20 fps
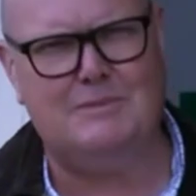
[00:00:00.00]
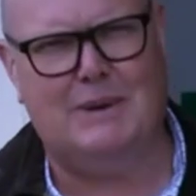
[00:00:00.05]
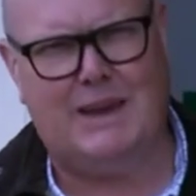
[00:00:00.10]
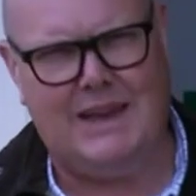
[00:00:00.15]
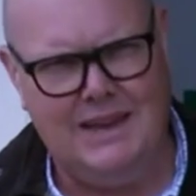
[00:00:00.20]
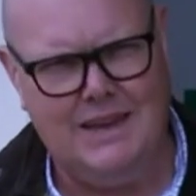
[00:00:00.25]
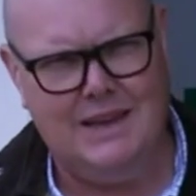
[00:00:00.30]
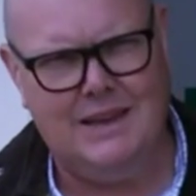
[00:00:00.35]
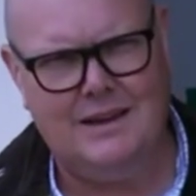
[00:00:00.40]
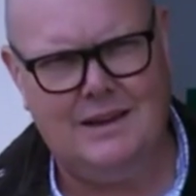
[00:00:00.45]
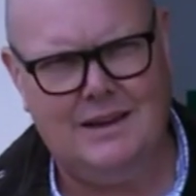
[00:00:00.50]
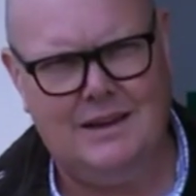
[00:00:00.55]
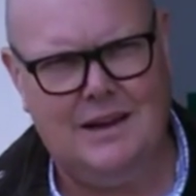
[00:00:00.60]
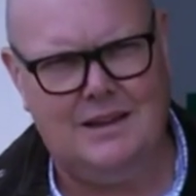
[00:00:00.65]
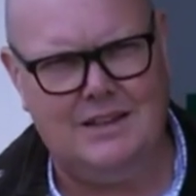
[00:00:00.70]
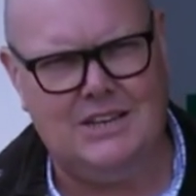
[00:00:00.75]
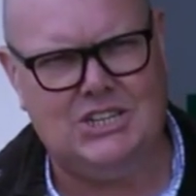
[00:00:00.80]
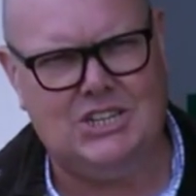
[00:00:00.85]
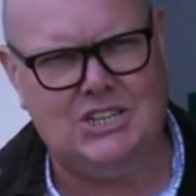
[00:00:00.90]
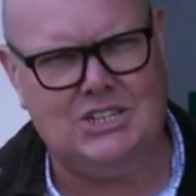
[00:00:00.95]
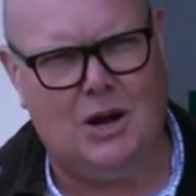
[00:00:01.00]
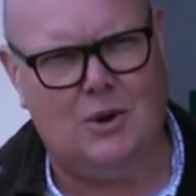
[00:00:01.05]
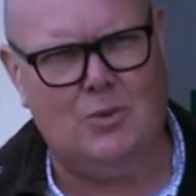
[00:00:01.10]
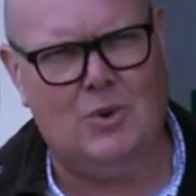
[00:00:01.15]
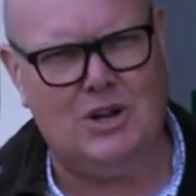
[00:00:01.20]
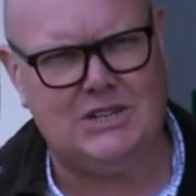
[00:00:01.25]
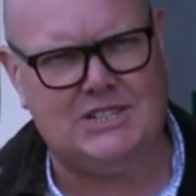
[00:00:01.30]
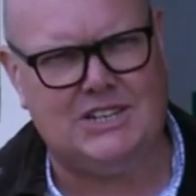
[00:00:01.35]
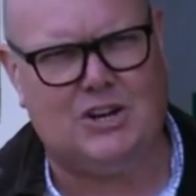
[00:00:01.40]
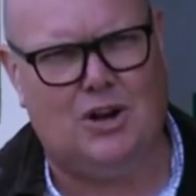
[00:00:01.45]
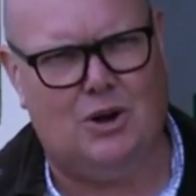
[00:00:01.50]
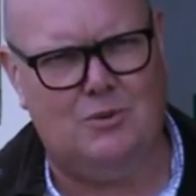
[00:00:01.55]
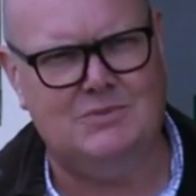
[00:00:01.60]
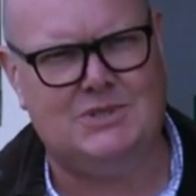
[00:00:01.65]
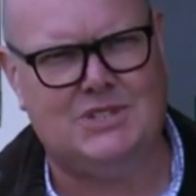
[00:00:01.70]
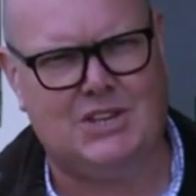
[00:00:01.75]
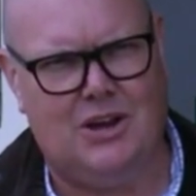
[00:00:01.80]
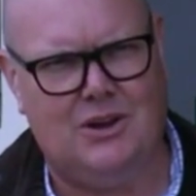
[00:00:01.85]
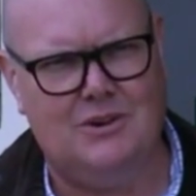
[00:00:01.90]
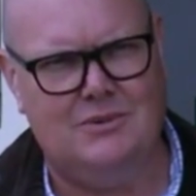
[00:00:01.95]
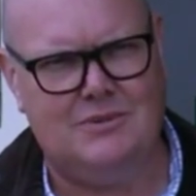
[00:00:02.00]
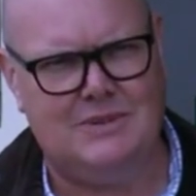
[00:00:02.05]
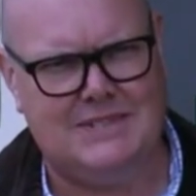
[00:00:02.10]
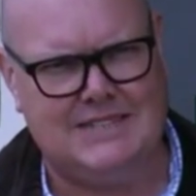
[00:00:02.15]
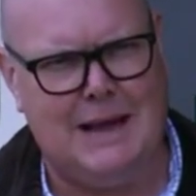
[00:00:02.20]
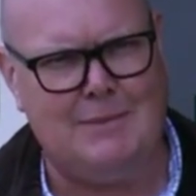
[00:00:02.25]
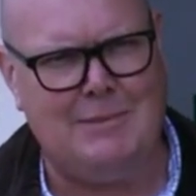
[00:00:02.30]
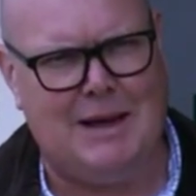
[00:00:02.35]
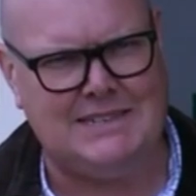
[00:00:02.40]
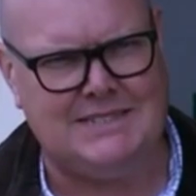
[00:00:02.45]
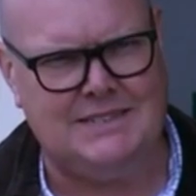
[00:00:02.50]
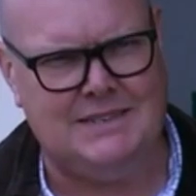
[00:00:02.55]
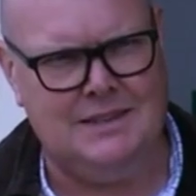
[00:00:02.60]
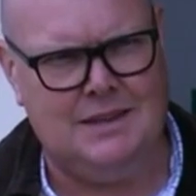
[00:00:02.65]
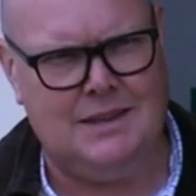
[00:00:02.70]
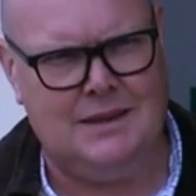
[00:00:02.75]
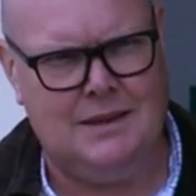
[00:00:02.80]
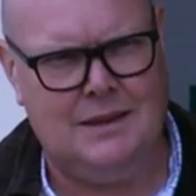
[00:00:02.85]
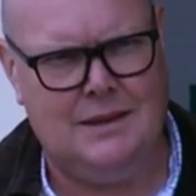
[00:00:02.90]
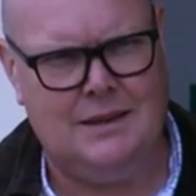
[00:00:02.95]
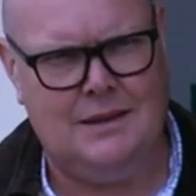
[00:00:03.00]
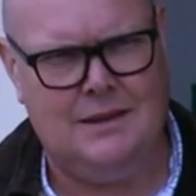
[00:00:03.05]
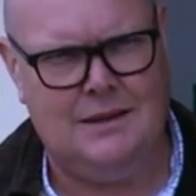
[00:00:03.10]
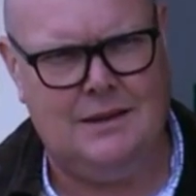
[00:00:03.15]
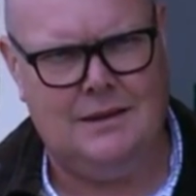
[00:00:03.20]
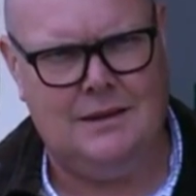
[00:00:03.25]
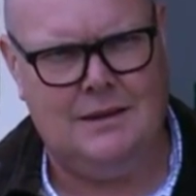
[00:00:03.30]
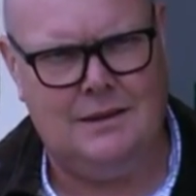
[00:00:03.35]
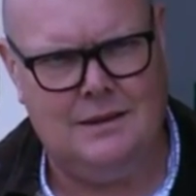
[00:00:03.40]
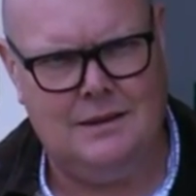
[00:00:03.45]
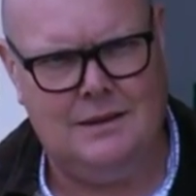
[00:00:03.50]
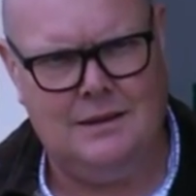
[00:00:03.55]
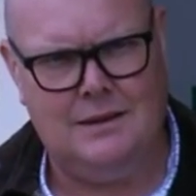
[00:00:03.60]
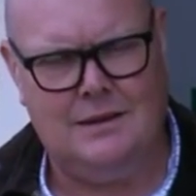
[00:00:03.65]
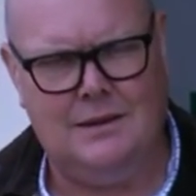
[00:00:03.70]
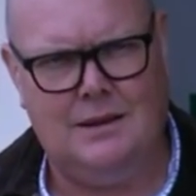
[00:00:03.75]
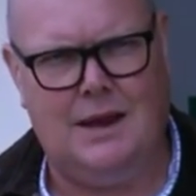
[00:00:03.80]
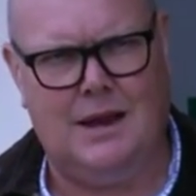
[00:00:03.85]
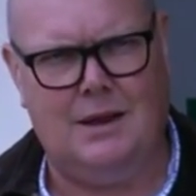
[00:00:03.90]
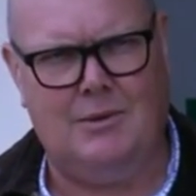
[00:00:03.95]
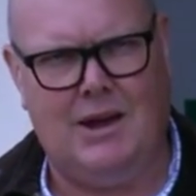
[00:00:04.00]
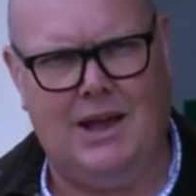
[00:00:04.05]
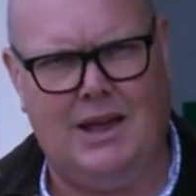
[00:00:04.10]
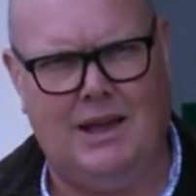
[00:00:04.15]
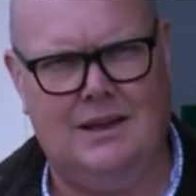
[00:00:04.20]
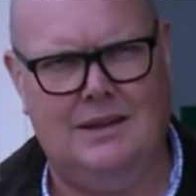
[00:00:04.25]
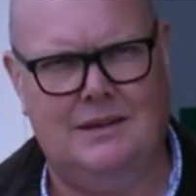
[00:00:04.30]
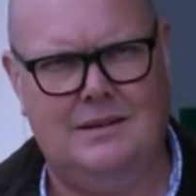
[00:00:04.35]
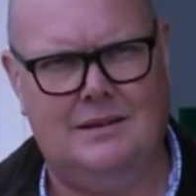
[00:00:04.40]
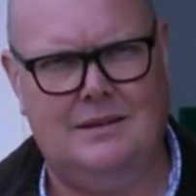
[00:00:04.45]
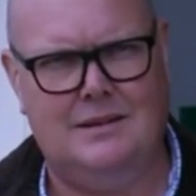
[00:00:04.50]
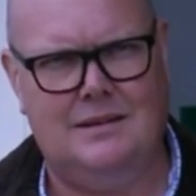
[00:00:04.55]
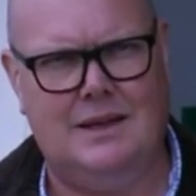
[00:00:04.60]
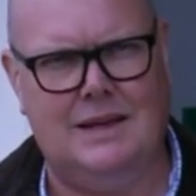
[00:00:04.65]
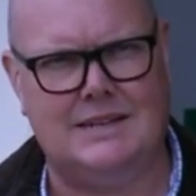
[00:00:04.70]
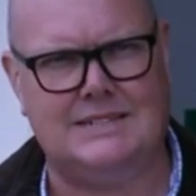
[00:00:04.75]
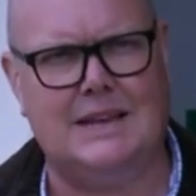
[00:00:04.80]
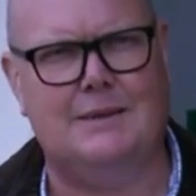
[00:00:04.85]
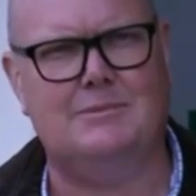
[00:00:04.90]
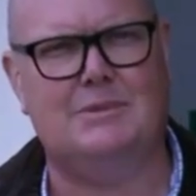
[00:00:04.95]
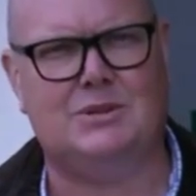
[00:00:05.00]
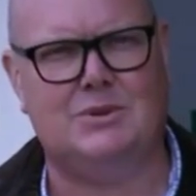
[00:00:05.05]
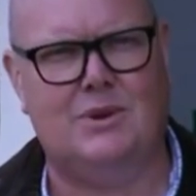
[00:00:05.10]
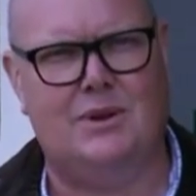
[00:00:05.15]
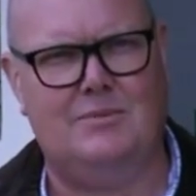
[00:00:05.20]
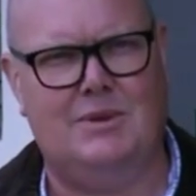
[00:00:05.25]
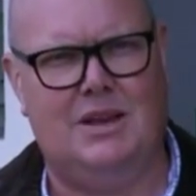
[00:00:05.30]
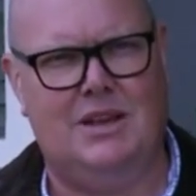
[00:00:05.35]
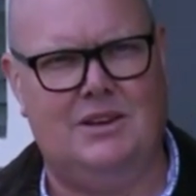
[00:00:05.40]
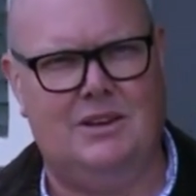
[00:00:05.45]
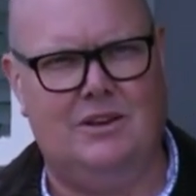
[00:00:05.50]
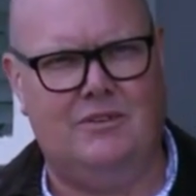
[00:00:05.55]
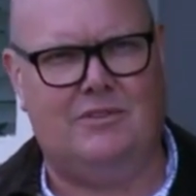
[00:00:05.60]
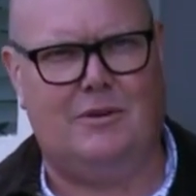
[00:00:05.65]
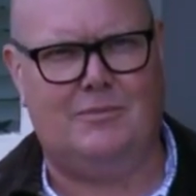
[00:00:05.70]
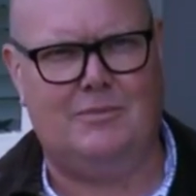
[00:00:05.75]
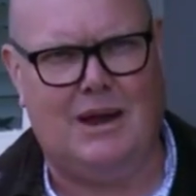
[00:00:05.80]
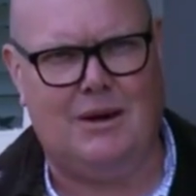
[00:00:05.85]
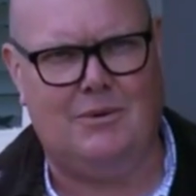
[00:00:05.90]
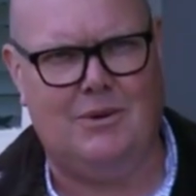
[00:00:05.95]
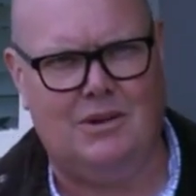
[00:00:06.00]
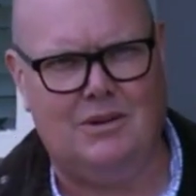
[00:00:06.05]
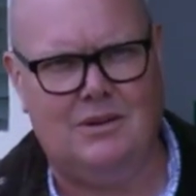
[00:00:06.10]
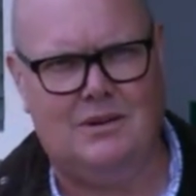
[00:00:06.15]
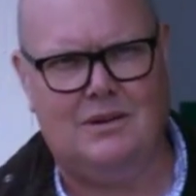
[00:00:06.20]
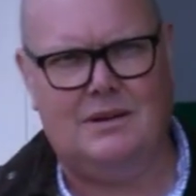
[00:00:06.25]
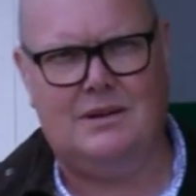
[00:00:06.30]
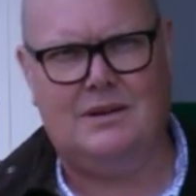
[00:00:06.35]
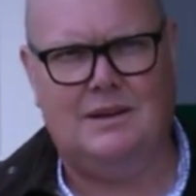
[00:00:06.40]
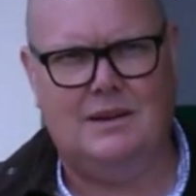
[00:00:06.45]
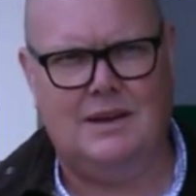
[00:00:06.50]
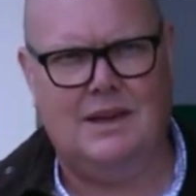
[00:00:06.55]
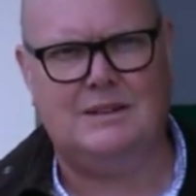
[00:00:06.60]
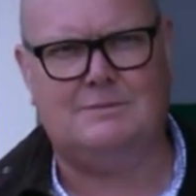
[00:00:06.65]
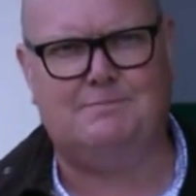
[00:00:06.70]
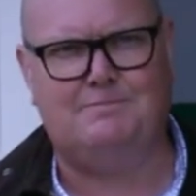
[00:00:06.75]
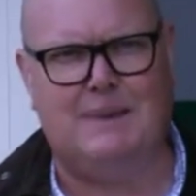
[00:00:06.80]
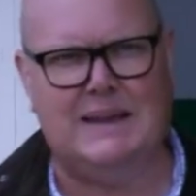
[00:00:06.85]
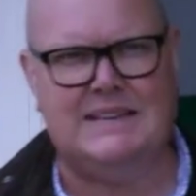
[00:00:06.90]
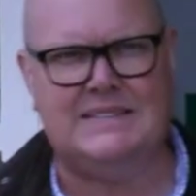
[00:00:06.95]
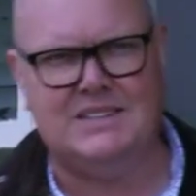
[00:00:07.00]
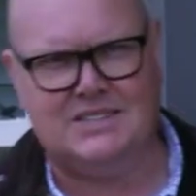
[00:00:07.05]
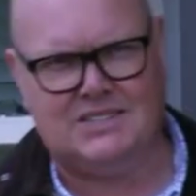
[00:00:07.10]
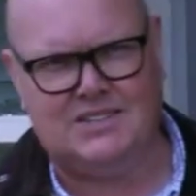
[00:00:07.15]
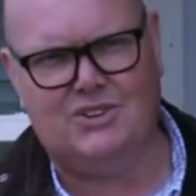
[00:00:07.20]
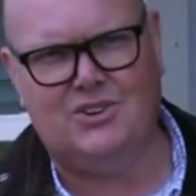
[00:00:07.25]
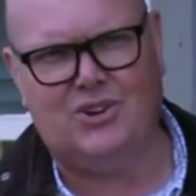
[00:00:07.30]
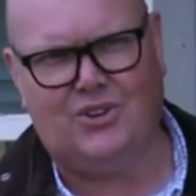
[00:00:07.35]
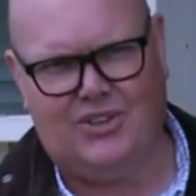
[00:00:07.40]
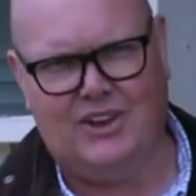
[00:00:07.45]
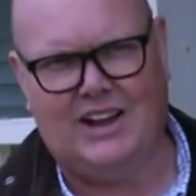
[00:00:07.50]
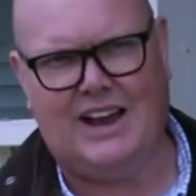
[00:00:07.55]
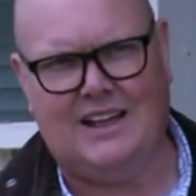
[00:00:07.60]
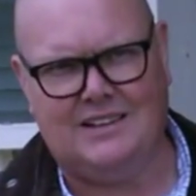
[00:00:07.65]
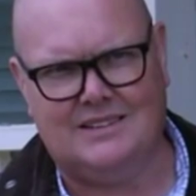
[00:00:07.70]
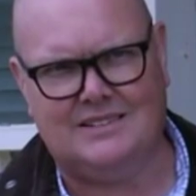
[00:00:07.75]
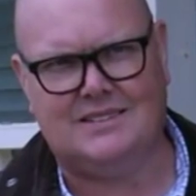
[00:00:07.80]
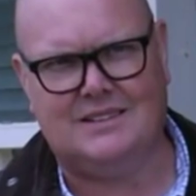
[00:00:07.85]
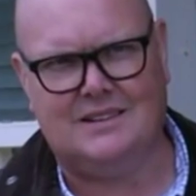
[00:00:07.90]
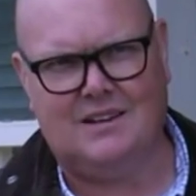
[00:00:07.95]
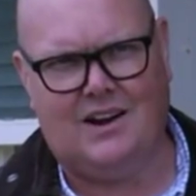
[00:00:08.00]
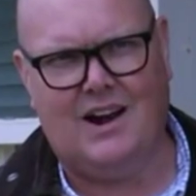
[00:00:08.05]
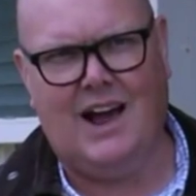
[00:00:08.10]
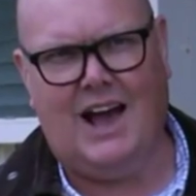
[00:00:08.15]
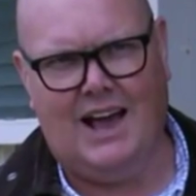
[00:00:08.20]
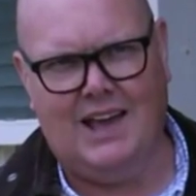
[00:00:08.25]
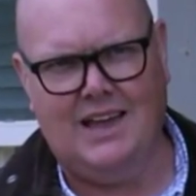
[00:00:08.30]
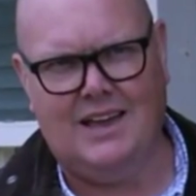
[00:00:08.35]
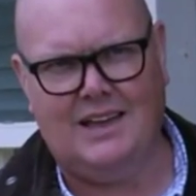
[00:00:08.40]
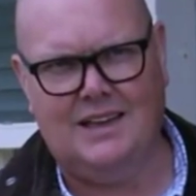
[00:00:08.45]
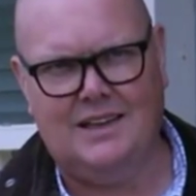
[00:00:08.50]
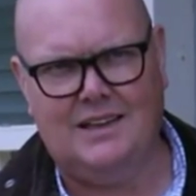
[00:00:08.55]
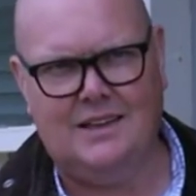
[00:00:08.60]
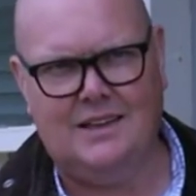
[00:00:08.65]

me? At least she's got work to come to. Sam hasn't. Anyway, that's it between me and you from now on. It's business and nothing else, all right?